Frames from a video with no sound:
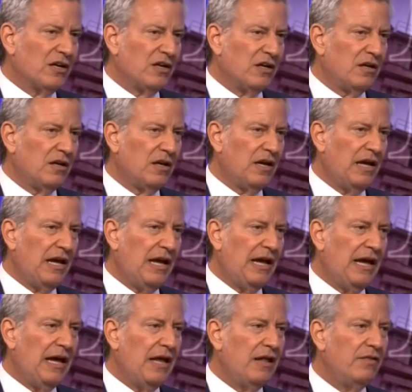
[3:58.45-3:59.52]

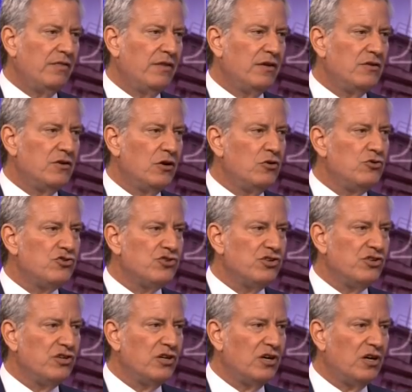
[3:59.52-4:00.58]
And the
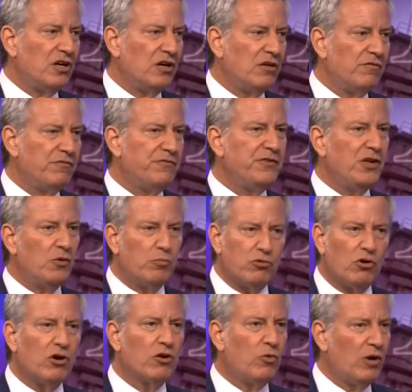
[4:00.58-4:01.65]
notion of
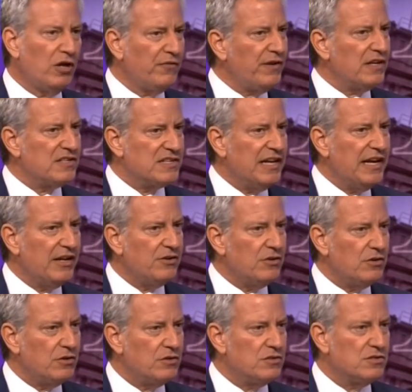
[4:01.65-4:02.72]
broad qualifying
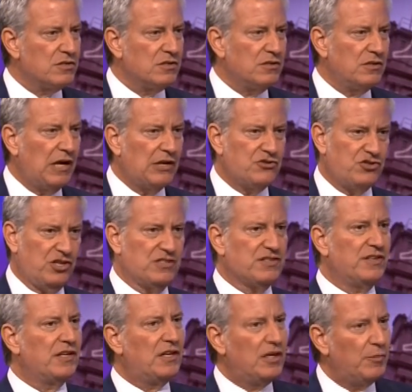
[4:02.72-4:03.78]
standards, not just thinking